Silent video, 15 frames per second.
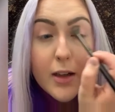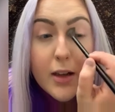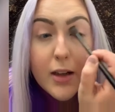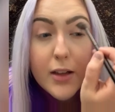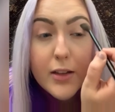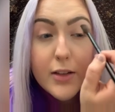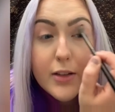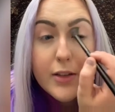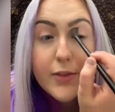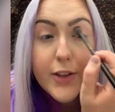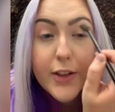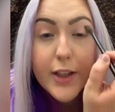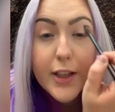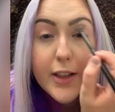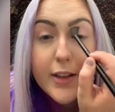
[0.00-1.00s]
I don't know if you
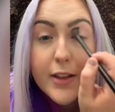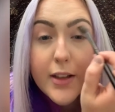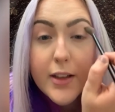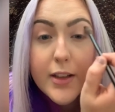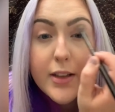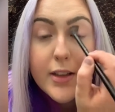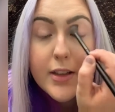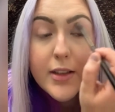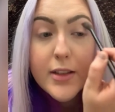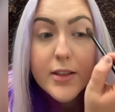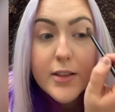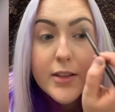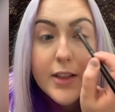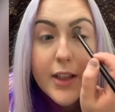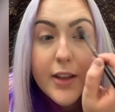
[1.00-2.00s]
can see